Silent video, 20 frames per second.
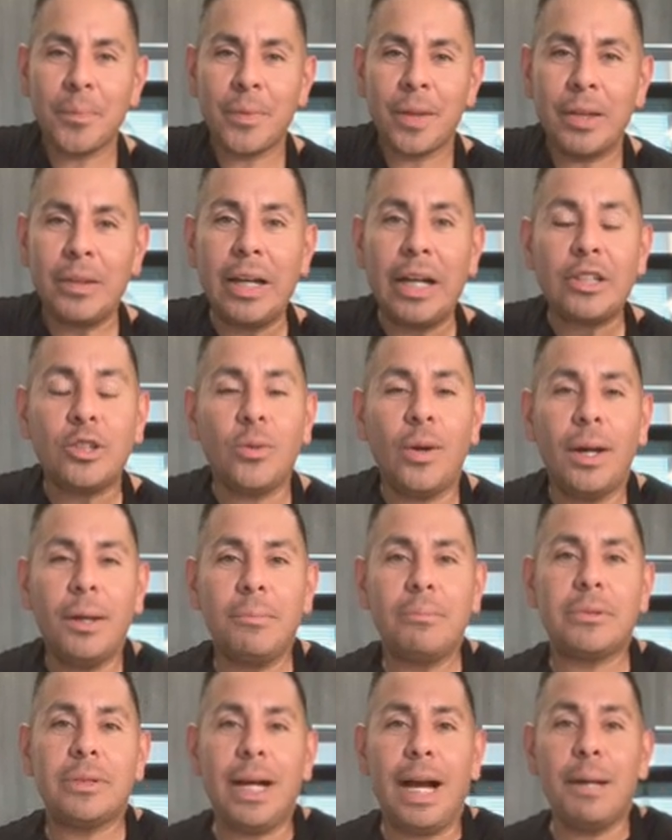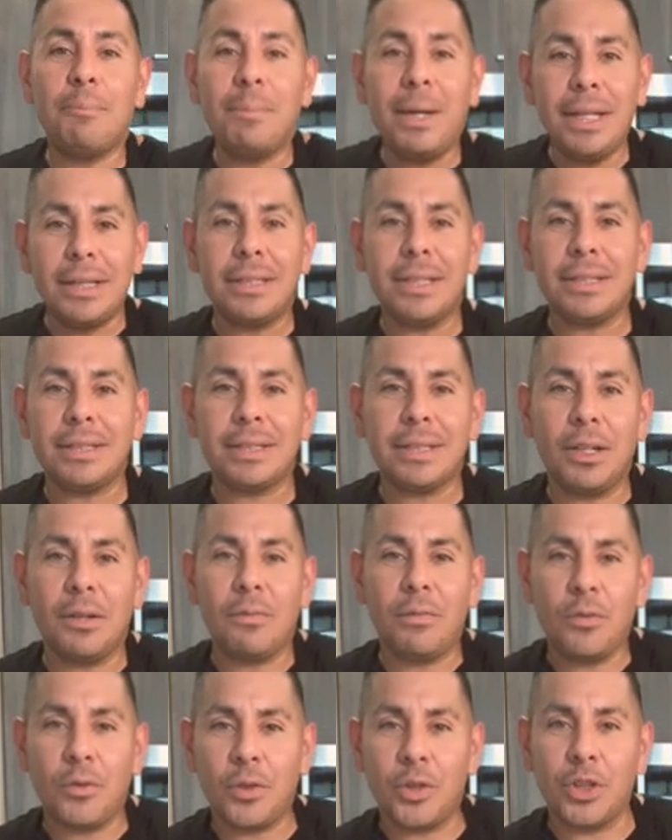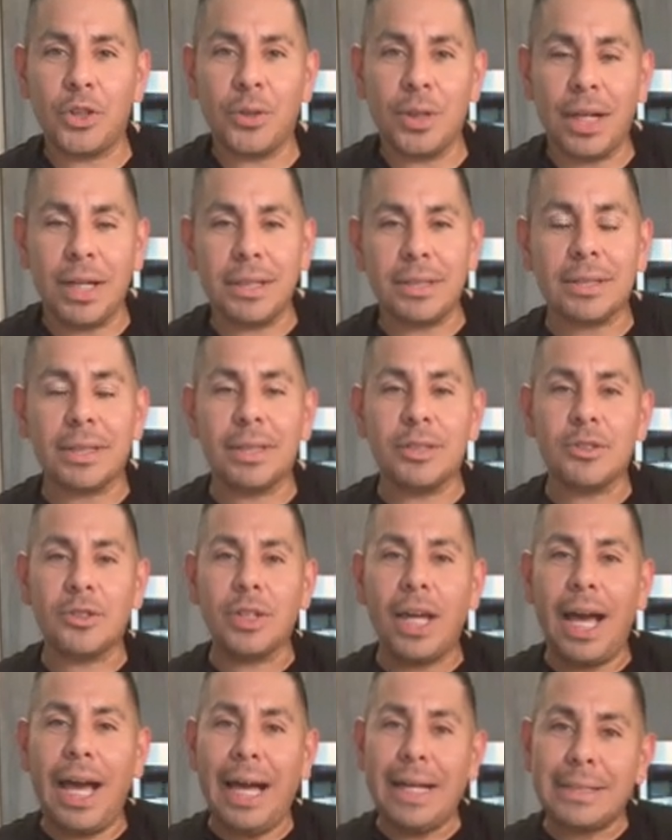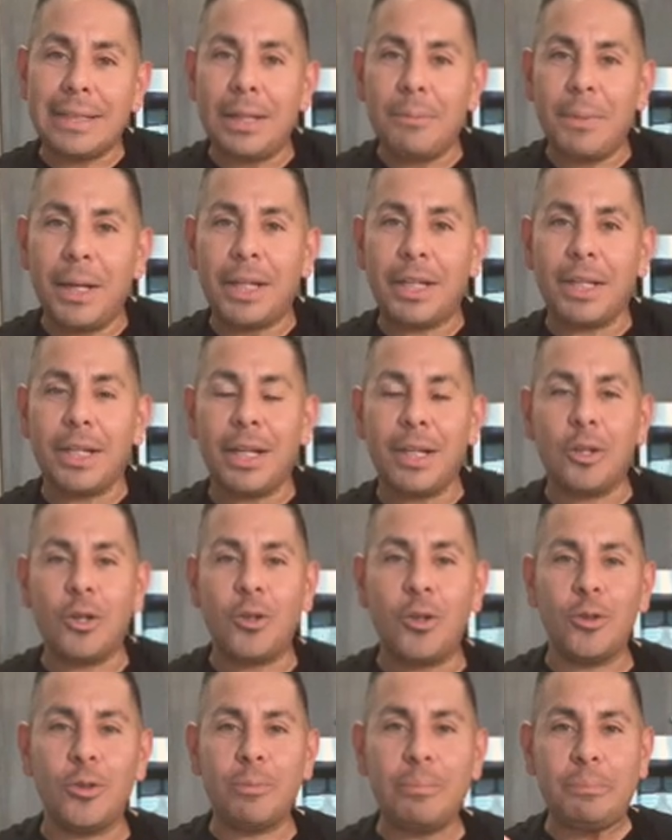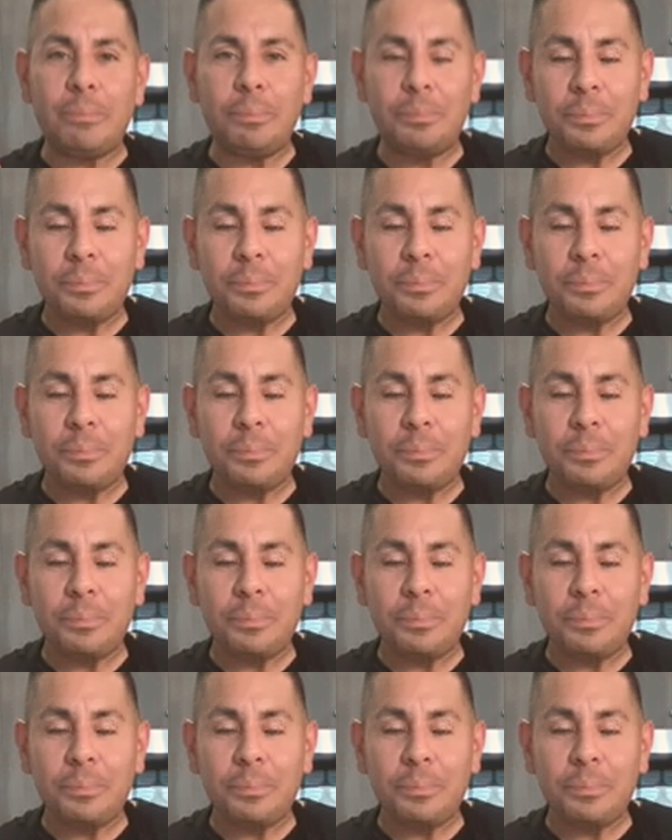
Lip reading: That's why I make this stuff for you guys, because as I make it at home